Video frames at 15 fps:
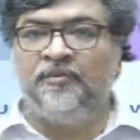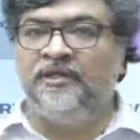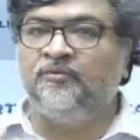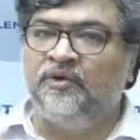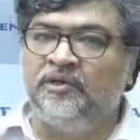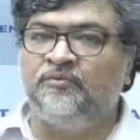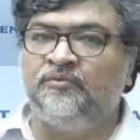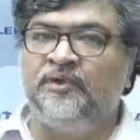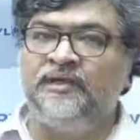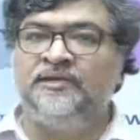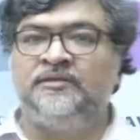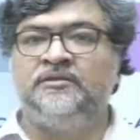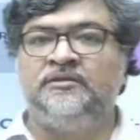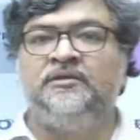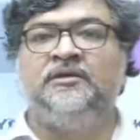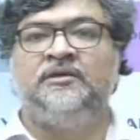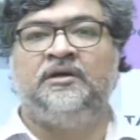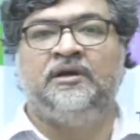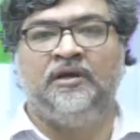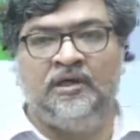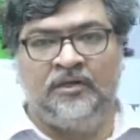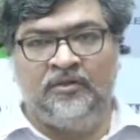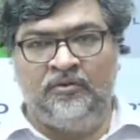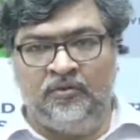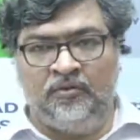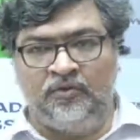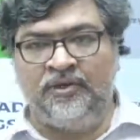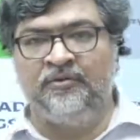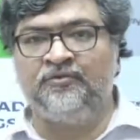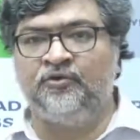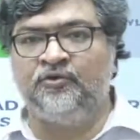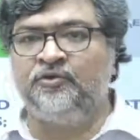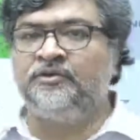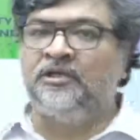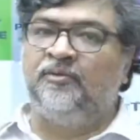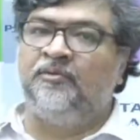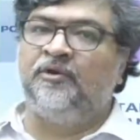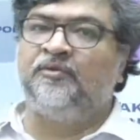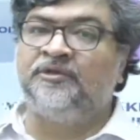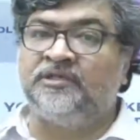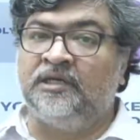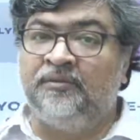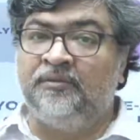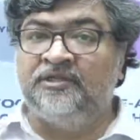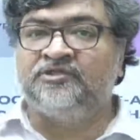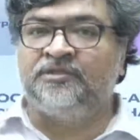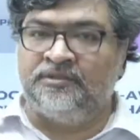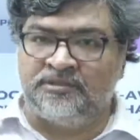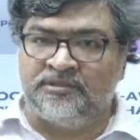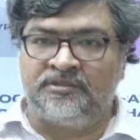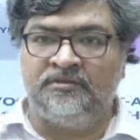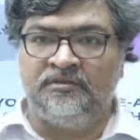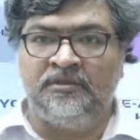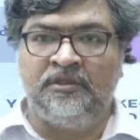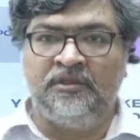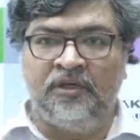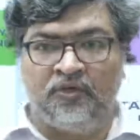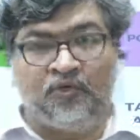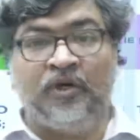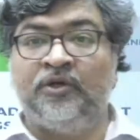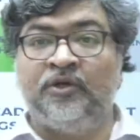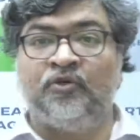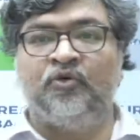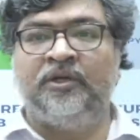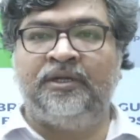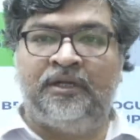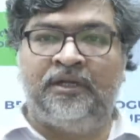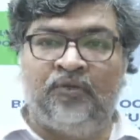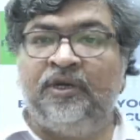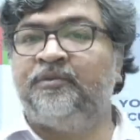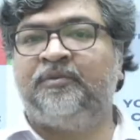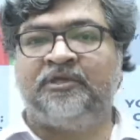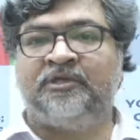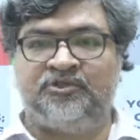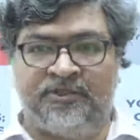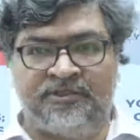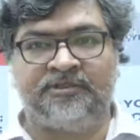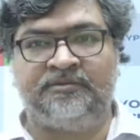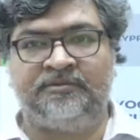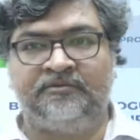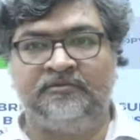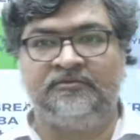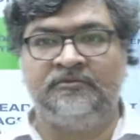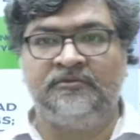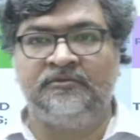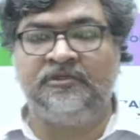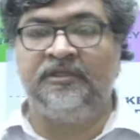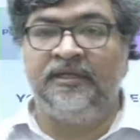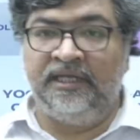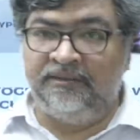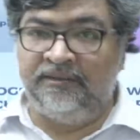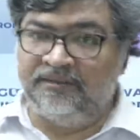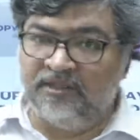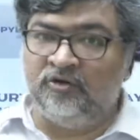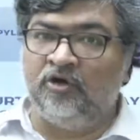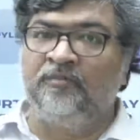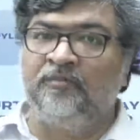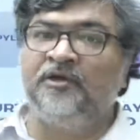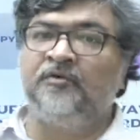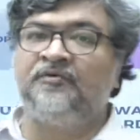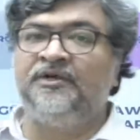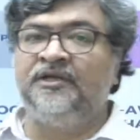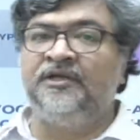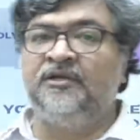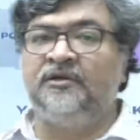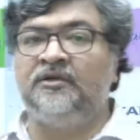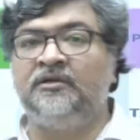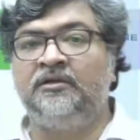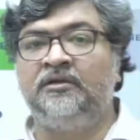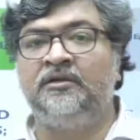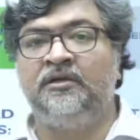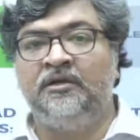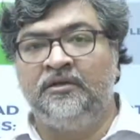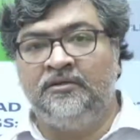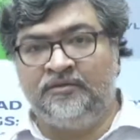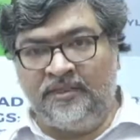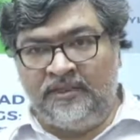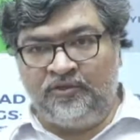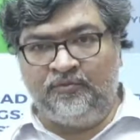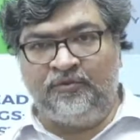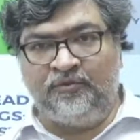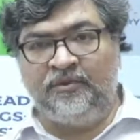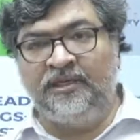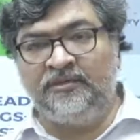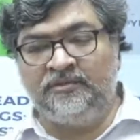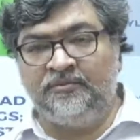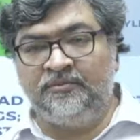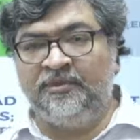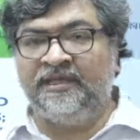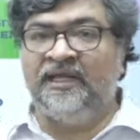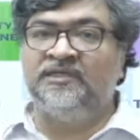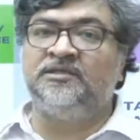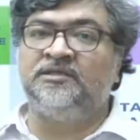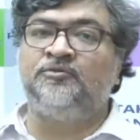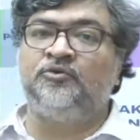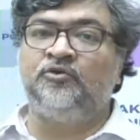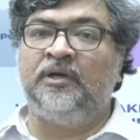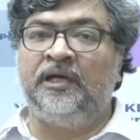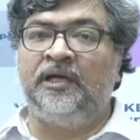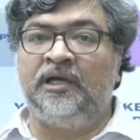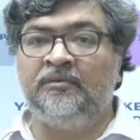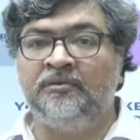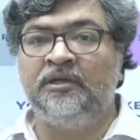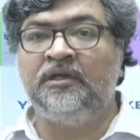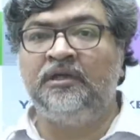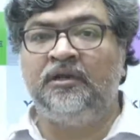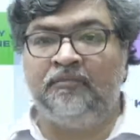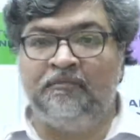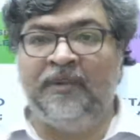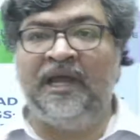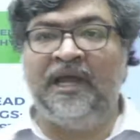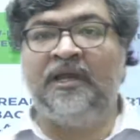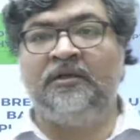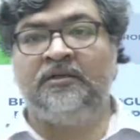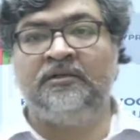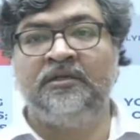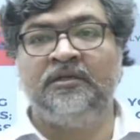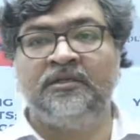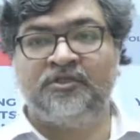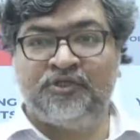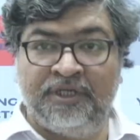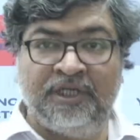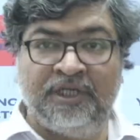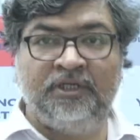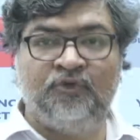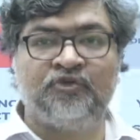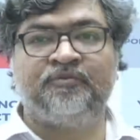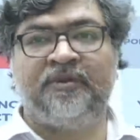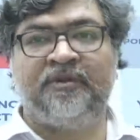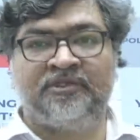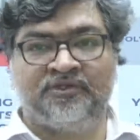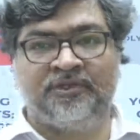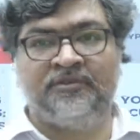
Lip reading: worldwide are looking to come out with conventions to control and regulate plastics. Even the government of India trying to provide the mechanism to have ban single-use plastic,